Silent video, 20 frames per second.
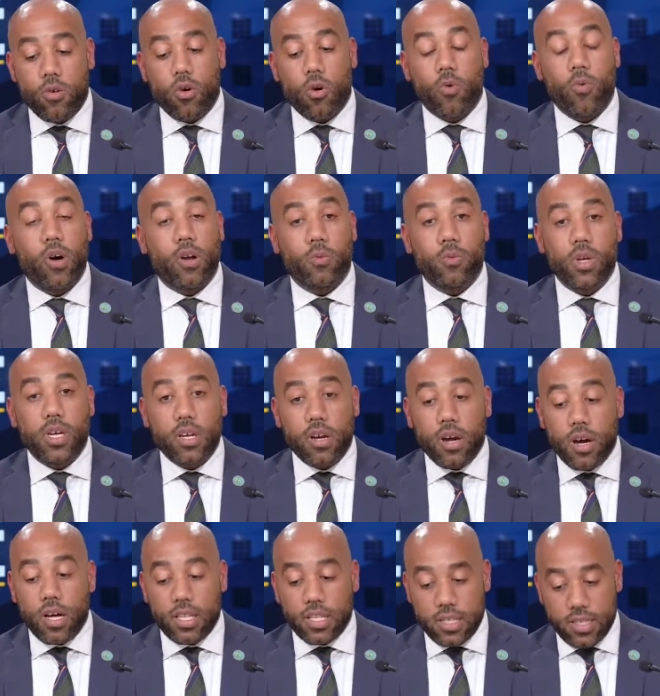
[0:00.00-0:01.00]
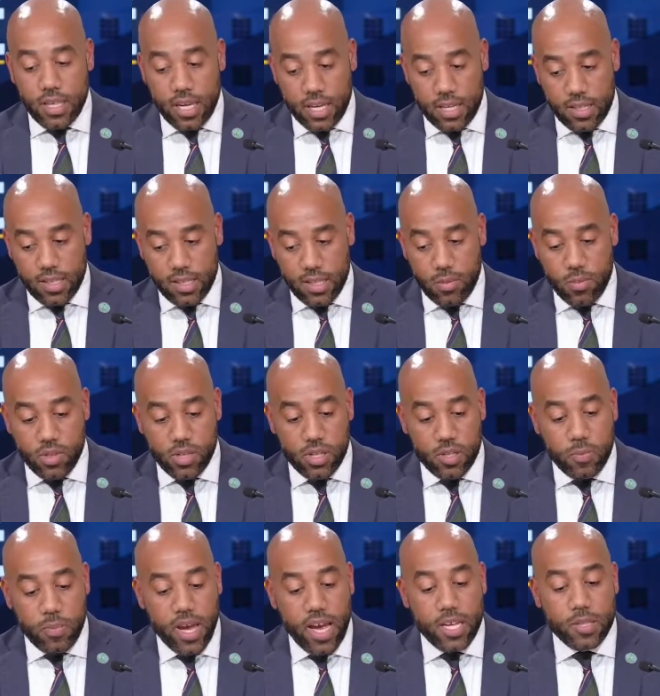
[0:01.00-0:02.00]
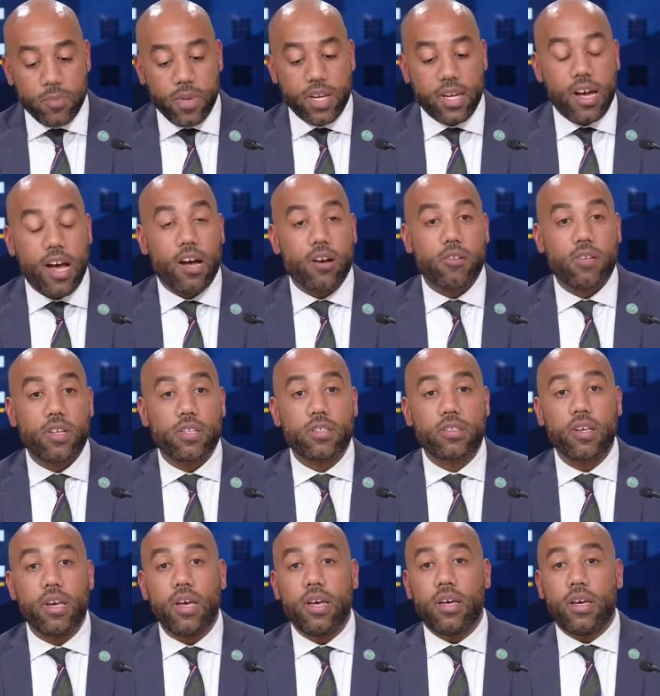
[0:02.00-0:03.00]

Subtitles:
or what we call the second stimulus, passed by Congress